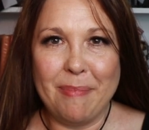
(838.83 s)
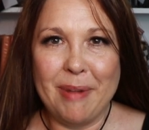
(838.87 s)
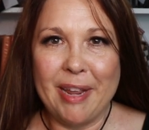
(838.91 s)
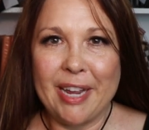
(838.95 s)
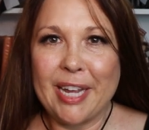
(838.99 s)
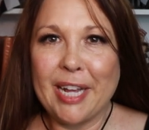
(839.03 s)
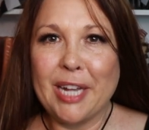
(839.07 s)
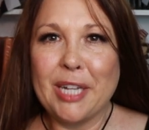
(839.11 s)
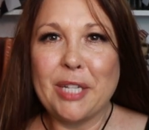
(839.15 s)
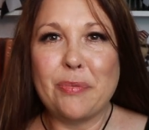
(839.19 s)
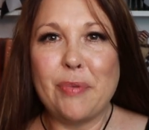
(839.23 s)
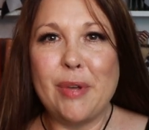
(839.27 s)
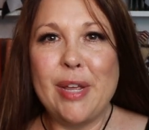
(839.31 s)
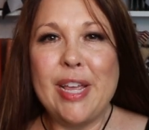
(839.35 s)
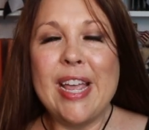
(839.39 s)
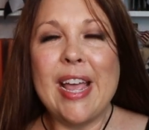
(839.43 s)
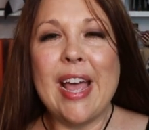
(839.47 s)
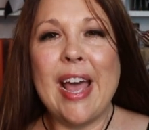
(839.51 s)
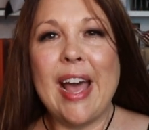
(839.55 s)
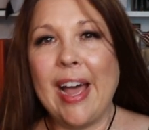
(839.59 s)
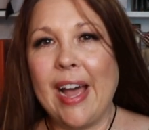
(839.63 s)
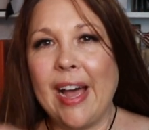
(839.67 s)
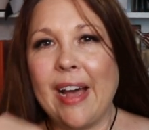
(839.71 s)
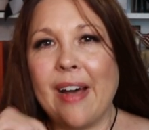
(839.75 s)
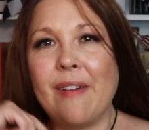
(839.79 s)
because we
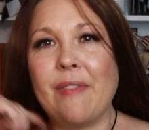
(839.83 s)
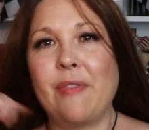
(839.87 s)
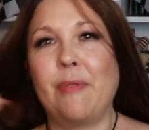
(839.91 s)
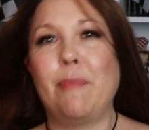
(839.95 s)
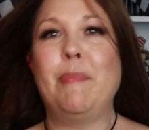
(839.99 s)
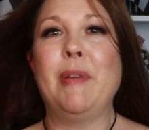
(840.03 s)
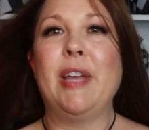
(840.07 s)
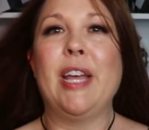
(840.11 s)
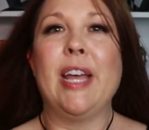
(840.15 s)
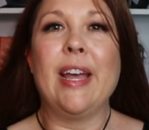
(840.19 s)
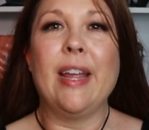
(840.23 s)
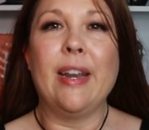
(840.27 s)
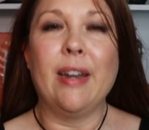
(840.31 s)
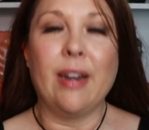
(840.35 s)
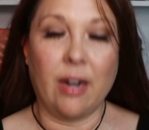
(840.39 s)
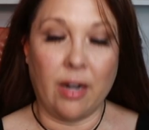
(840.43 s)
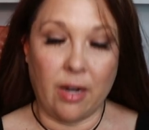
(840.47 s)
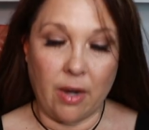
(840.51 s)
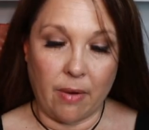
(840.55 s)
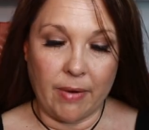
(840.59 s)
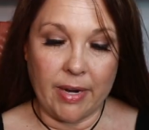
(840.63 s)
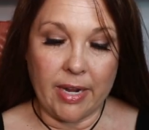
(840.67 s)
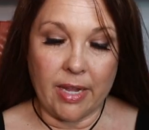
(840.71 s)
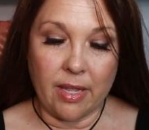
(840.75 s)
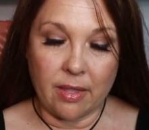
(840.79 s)
have been
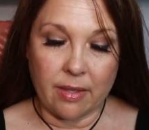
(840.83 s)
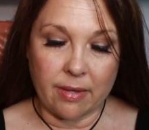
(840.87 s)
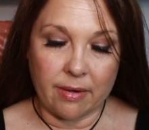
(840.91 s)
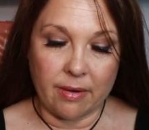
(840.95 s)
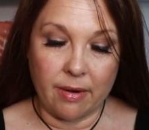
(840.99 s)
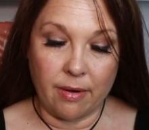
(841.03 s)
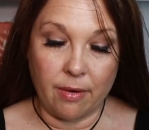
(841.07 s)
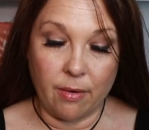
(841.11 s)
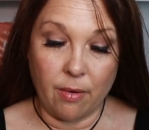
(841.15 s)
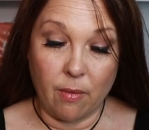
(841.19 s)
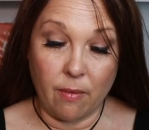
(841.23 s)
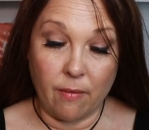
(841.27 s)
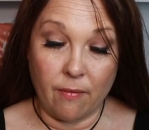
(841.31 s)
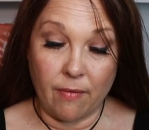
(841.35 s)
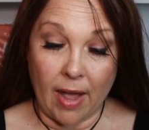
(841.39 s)
going through